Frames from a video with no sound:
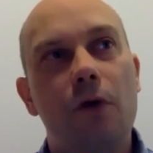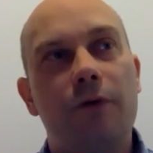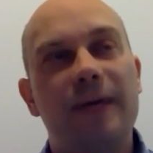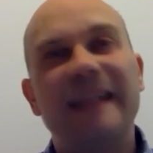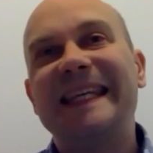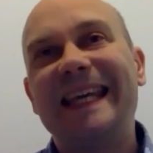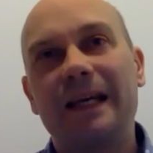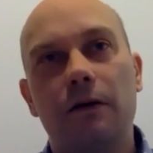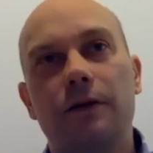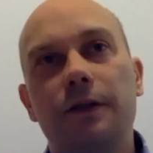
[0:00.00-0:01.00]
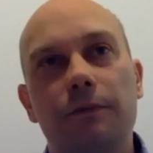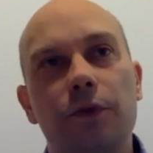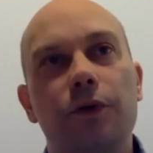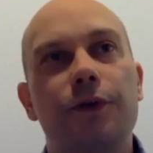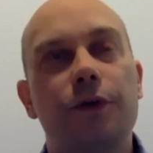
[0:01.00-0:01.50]
getting accustomed
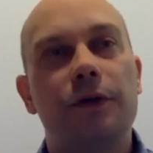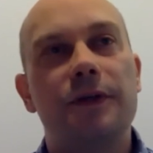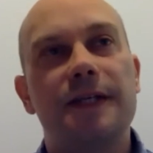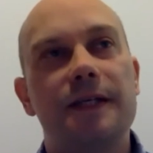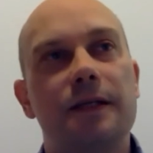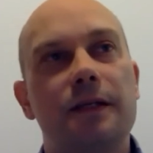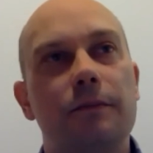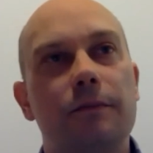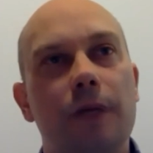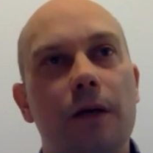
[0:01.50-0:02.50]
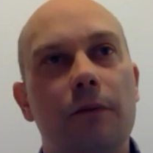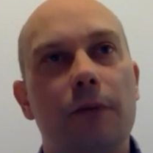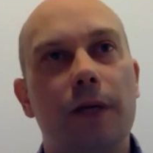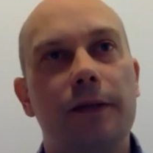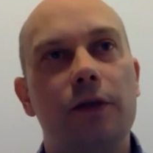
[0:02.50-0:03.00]
to a certain system
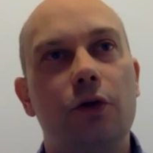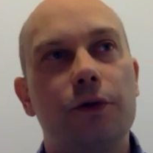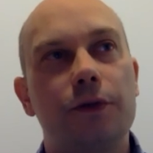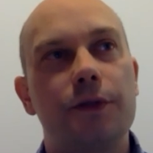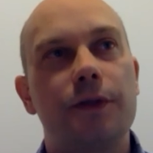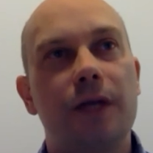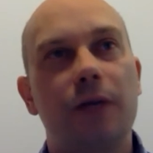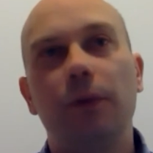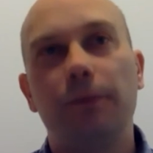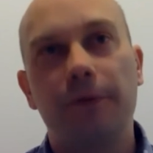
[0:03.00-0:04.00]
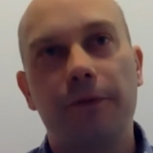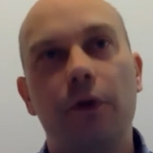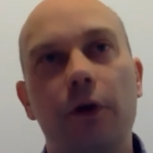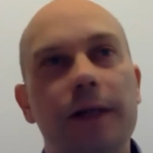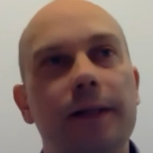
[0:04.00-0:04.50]
by the doctors. They will
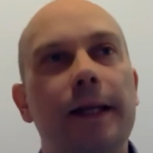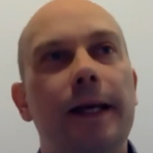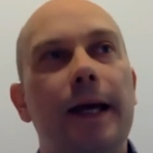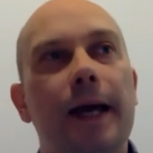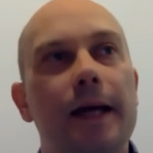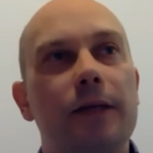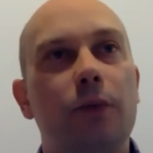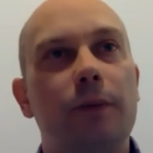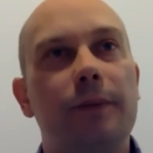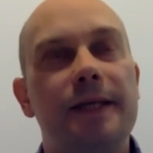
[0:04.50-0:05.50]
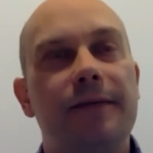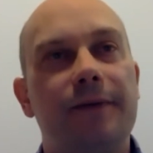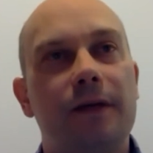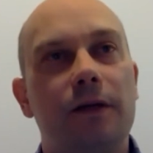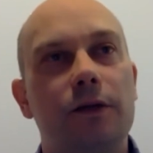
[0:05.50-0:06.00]
prefer it, and it will be
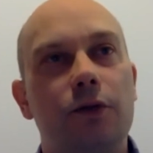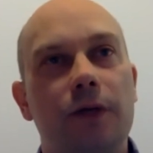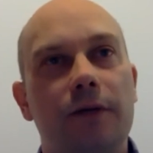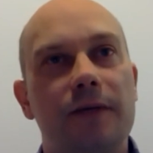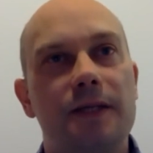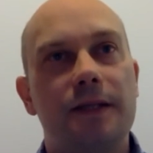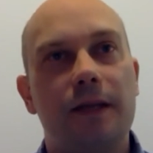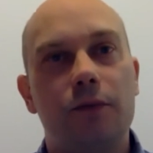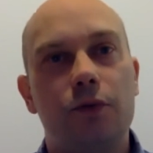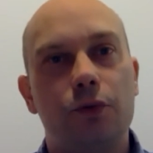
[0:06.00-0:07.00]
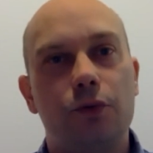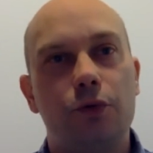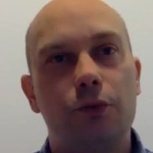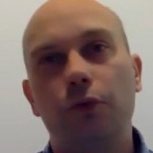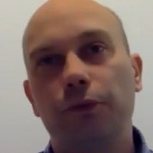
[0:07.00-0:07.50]
difficult to convince them
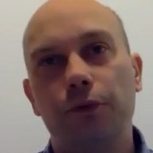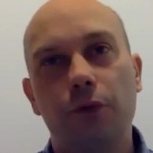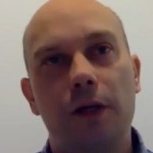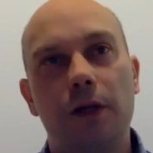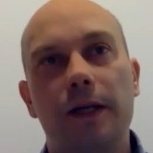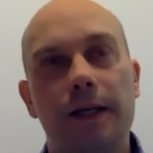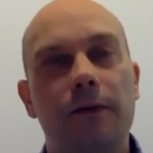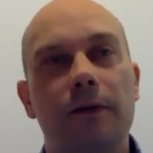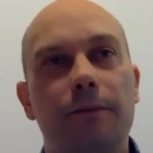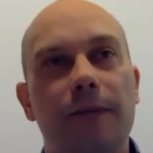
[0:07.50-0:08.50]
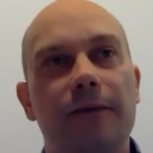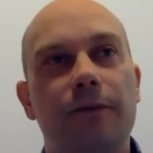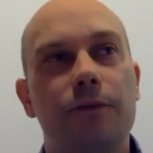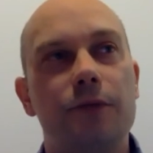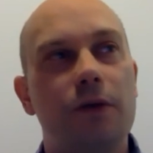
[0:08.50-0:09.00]
to move to any other
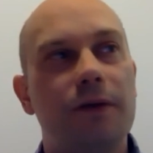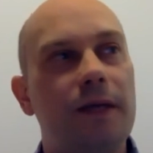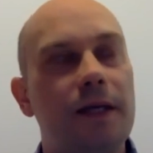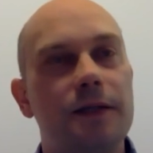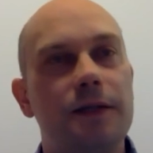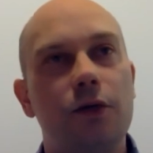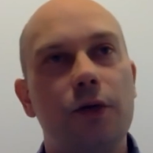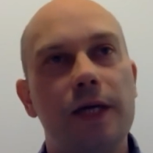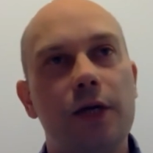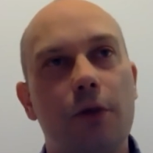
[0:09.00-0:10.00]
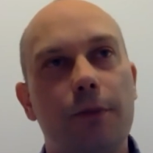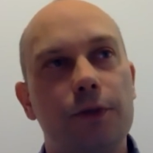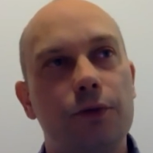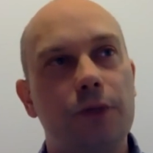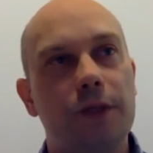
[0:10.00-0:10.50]
platform. So I think it's a unique
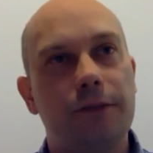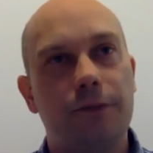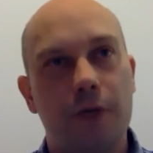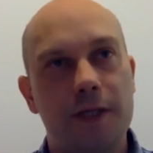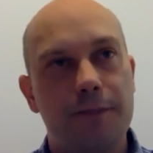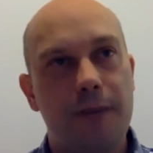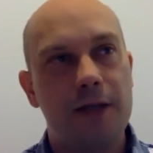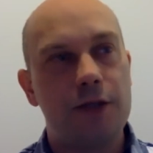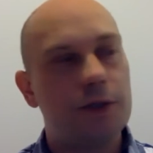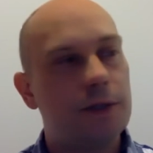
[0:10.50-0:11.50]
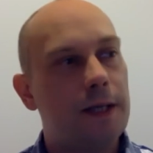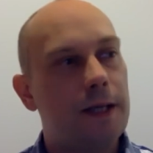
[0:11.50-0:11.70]
opportunity for expansion,